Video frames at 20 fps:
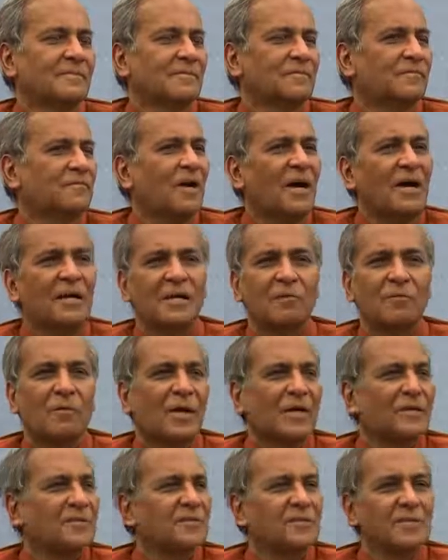far
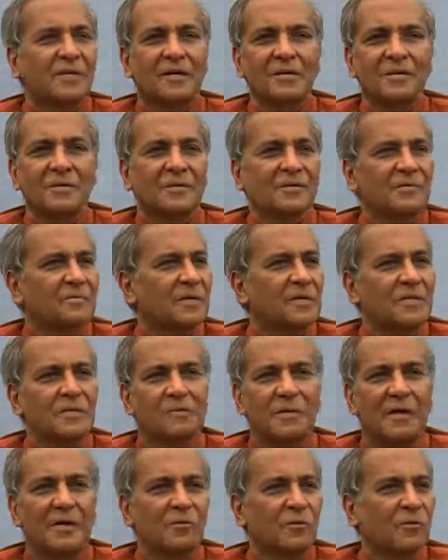advanced than other
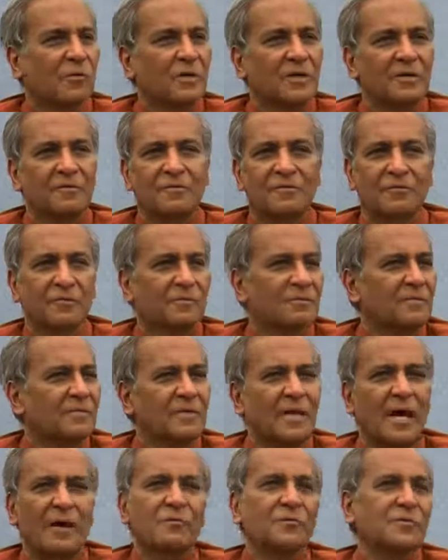part of the world for
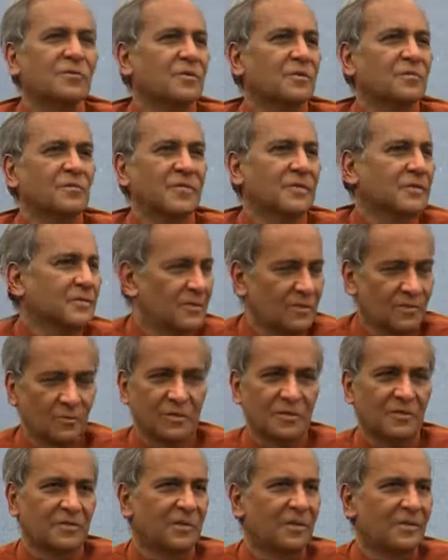thousands of years. That's what
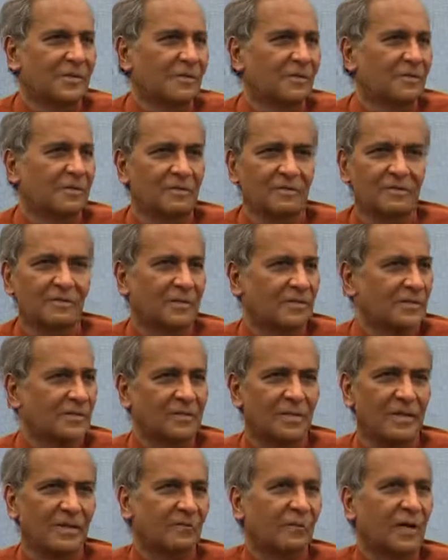he said. It's
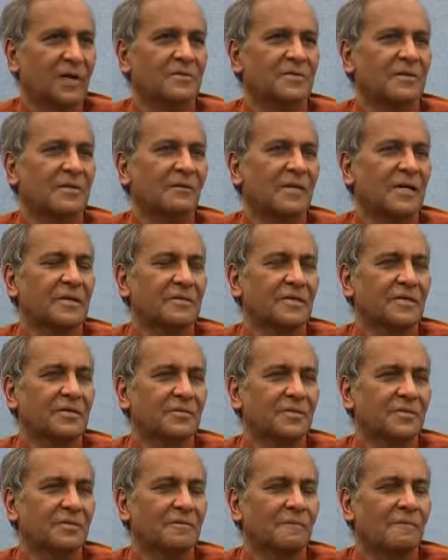such an advanced
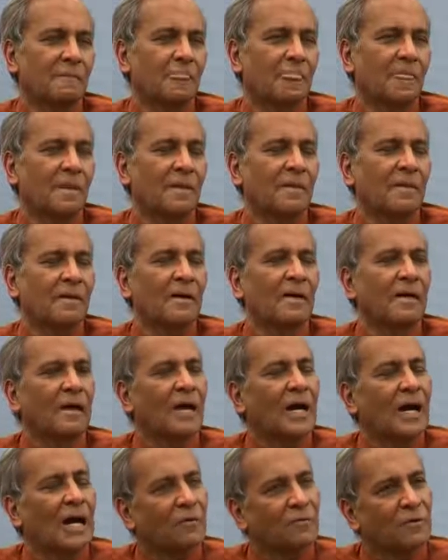civilization.
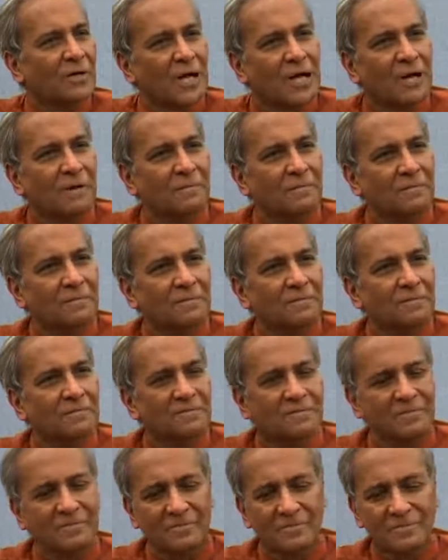How come
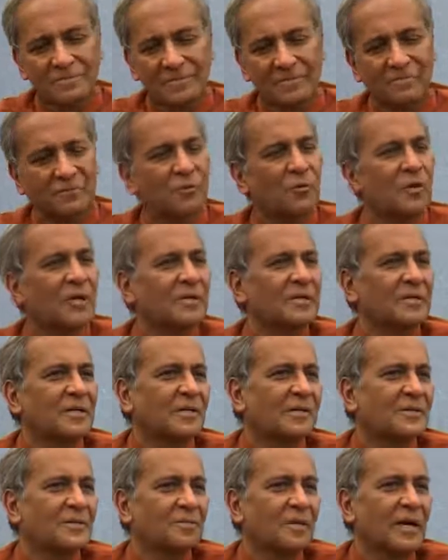few hundred
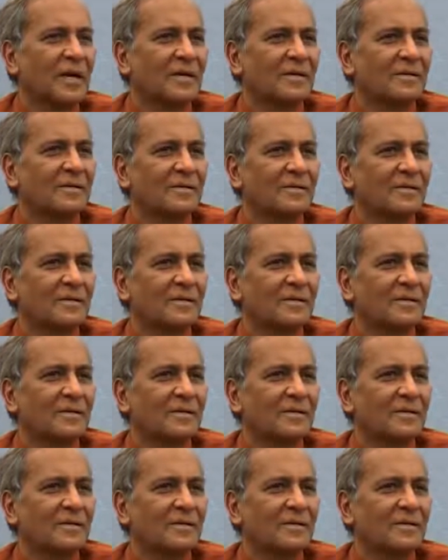years back